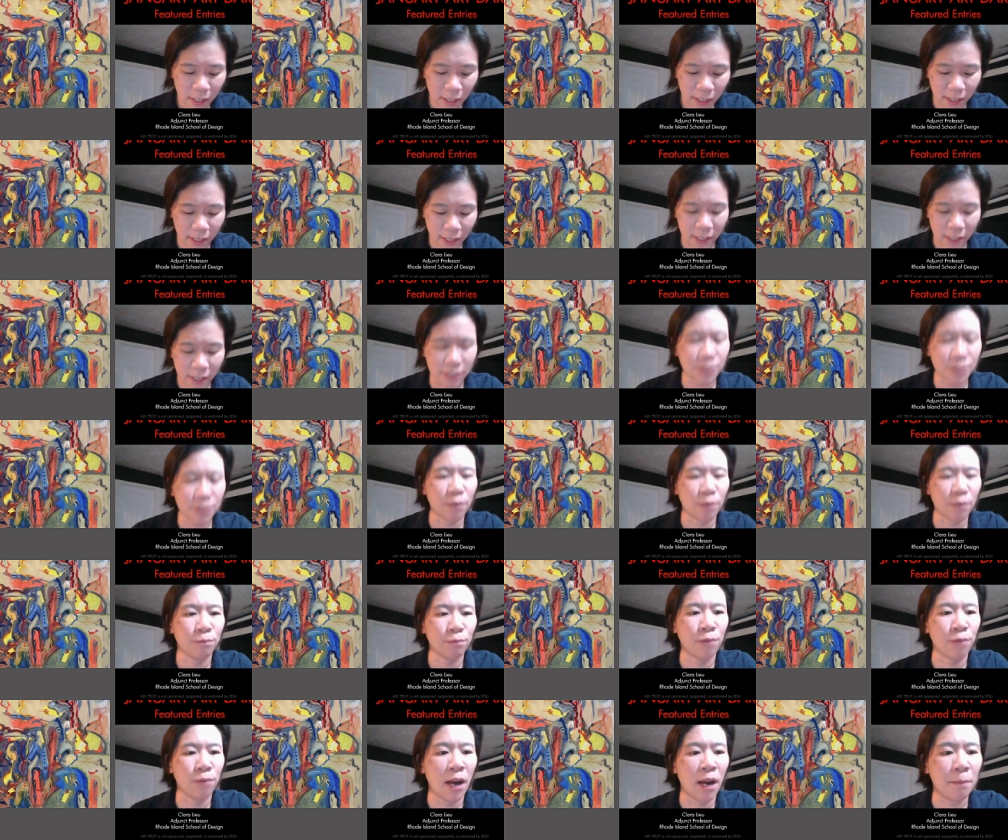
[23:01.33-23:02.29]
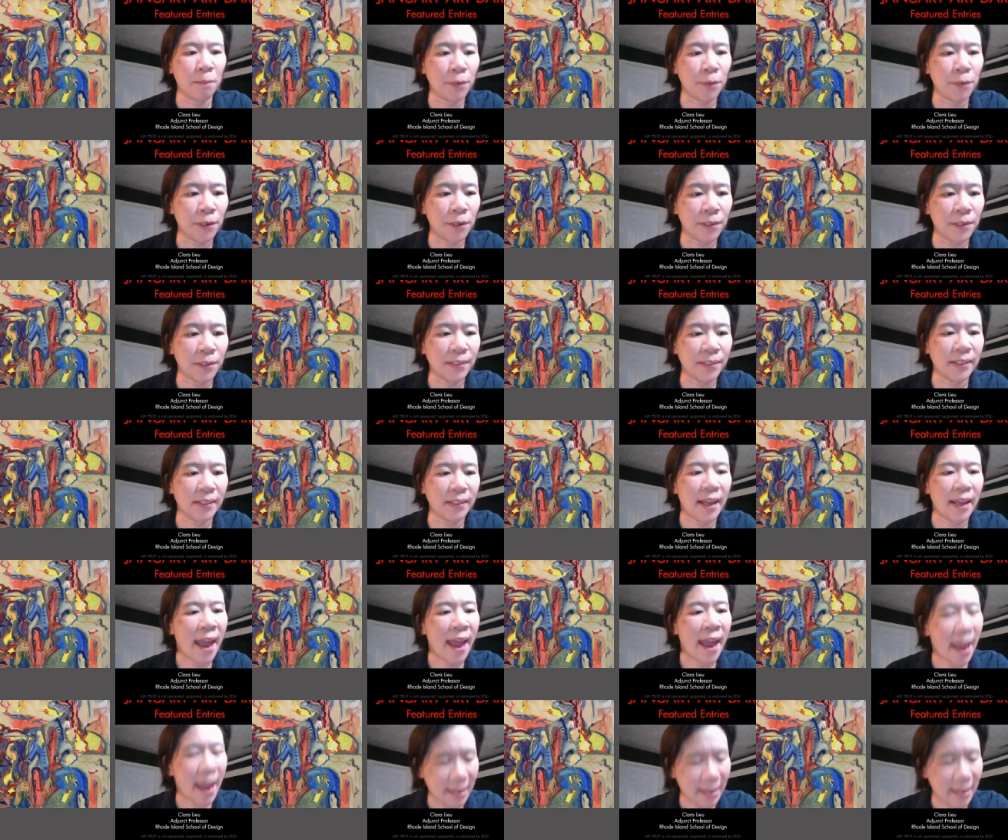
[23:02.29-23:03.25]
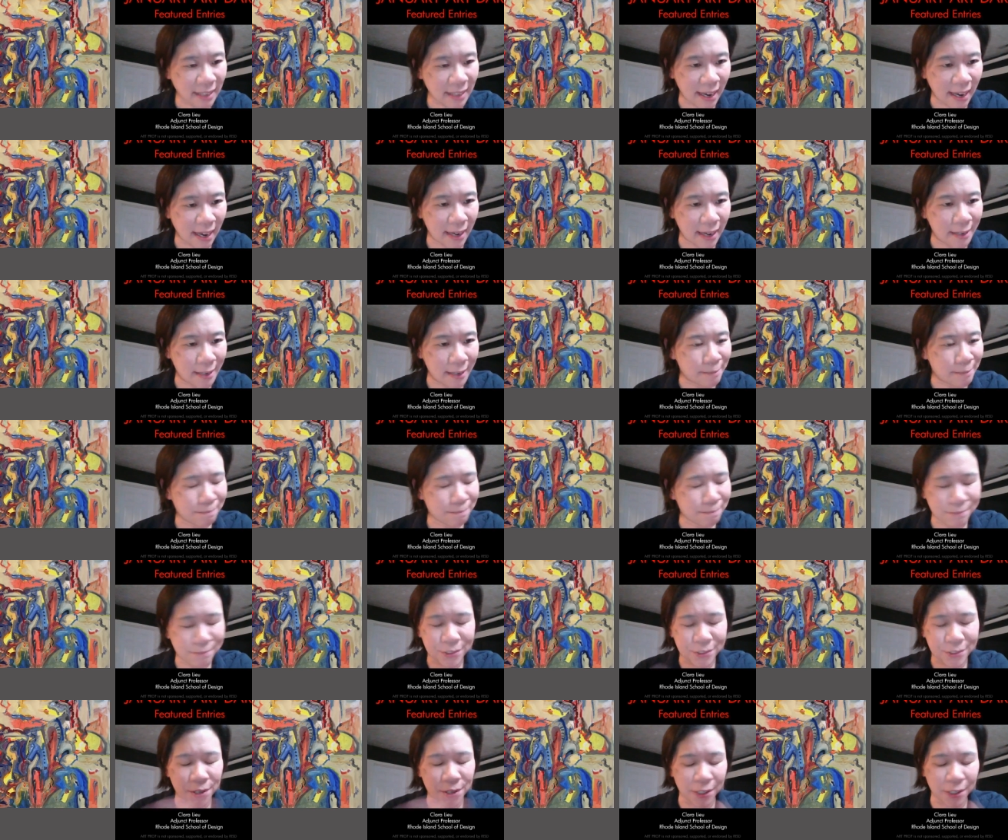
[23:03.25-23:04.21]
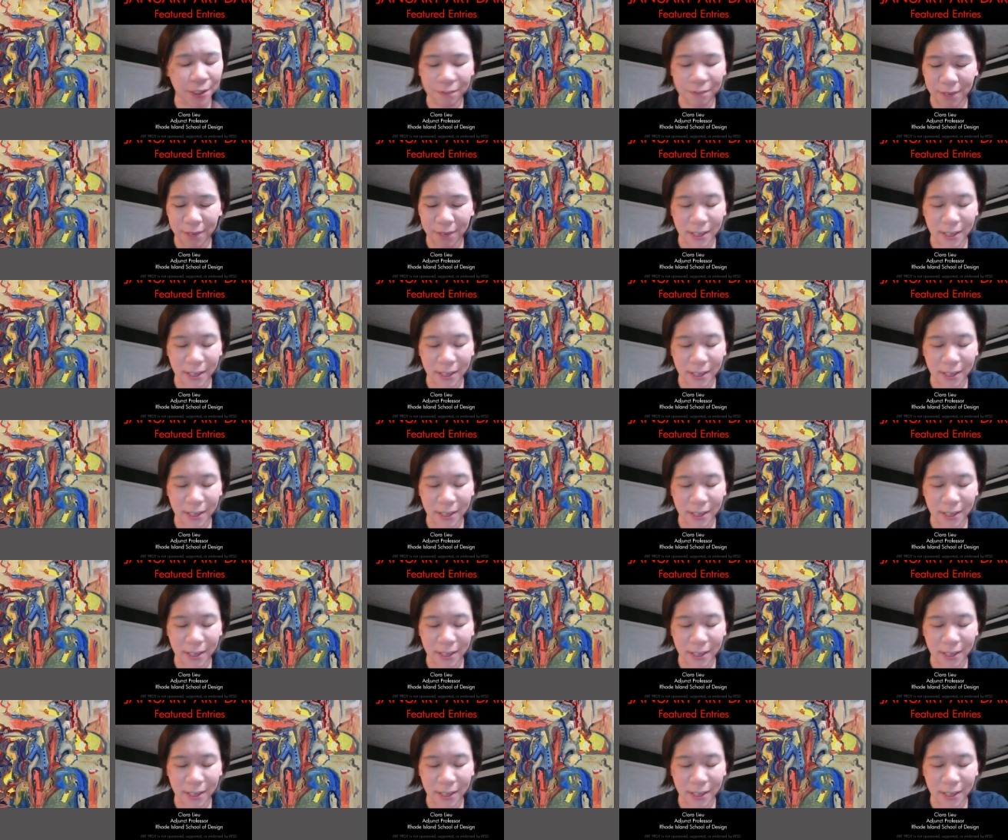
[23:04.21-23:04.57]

is Robert Henke, sorry if I